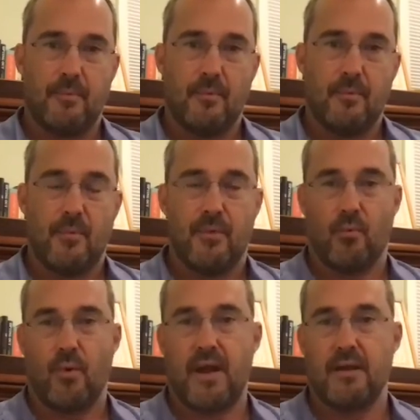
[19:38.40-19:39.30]
the
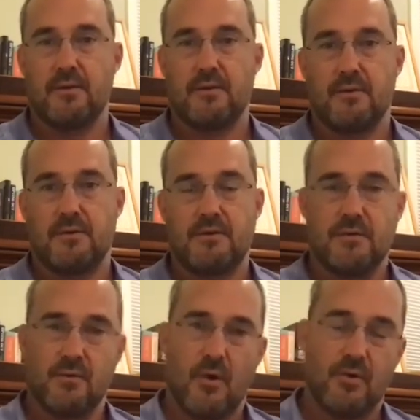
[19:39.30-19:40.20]
right
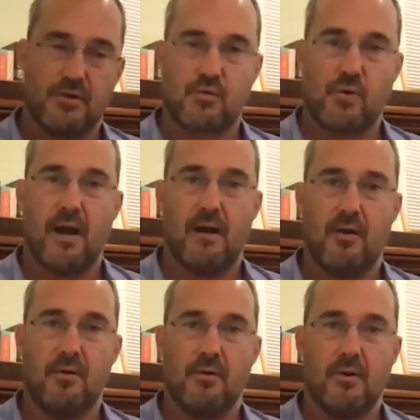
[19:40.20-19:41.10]
to go to
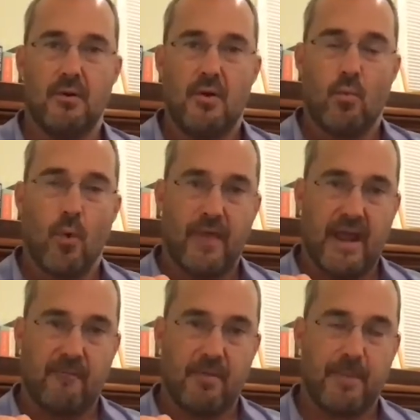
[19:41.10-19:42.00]
trial, where they
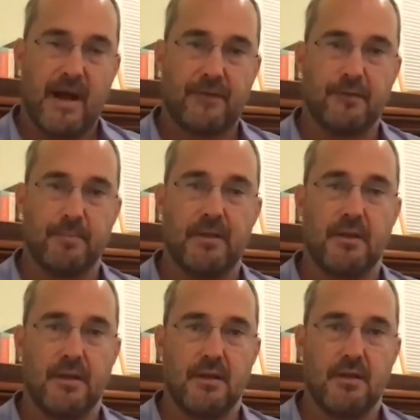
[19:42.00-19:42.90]
have the
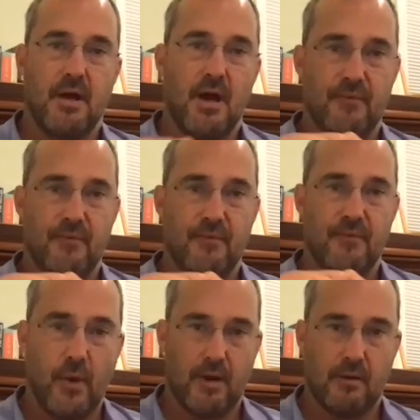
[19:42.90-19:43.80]
possibility of an
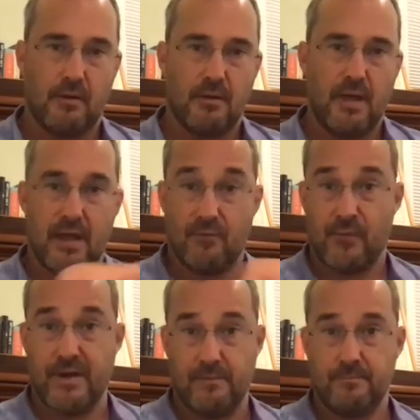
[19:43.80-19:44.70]
acquittal and
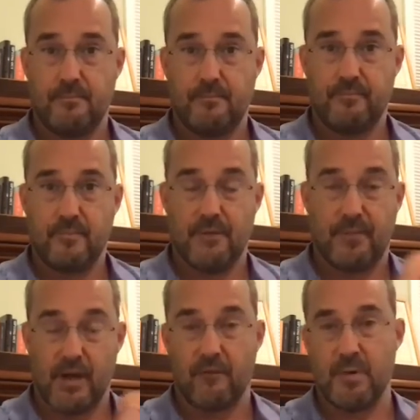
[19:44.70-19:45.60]
freedom if the
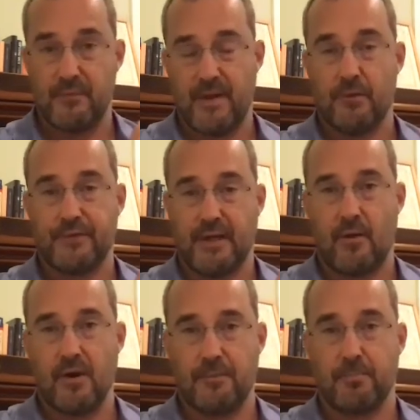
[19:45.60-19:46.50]
government fails to
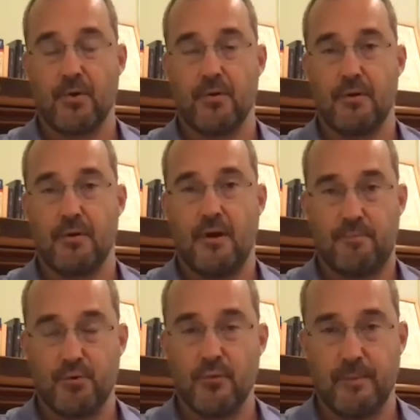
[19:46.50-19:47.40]
carry its burden of
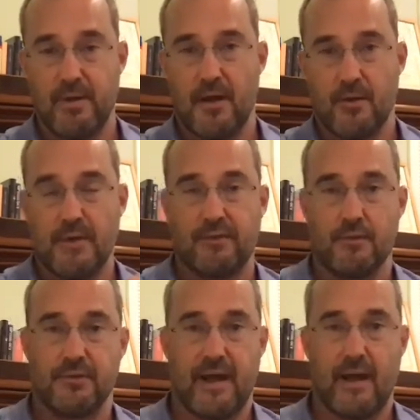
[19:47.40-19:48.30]
proving beyond a
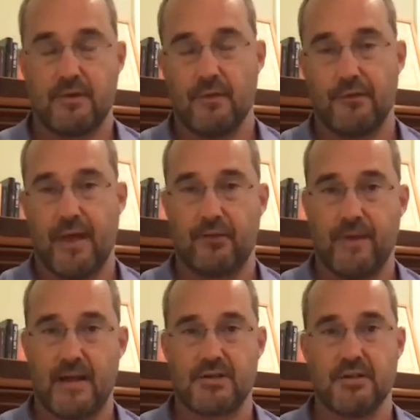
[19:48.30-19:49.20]
reasonable doubt to the
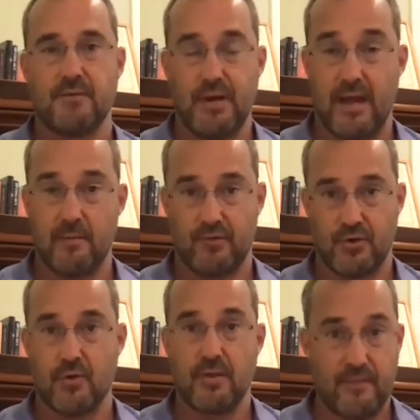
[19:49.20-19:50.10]
satisfaction of a unanimous
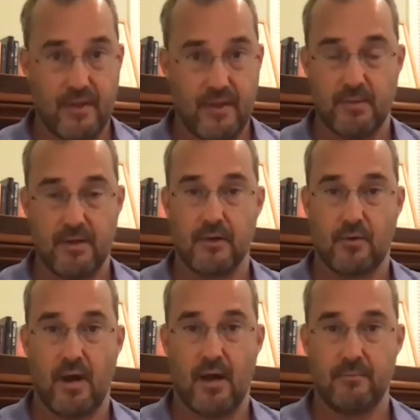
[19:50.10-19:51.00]
jury that they committed the
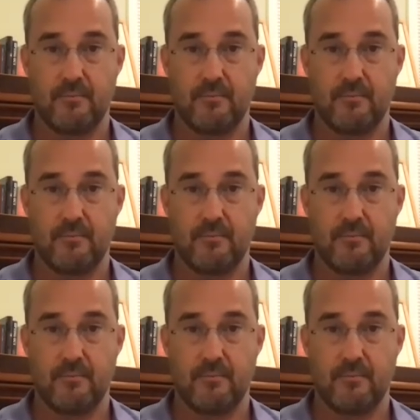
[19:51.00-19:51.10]
crime.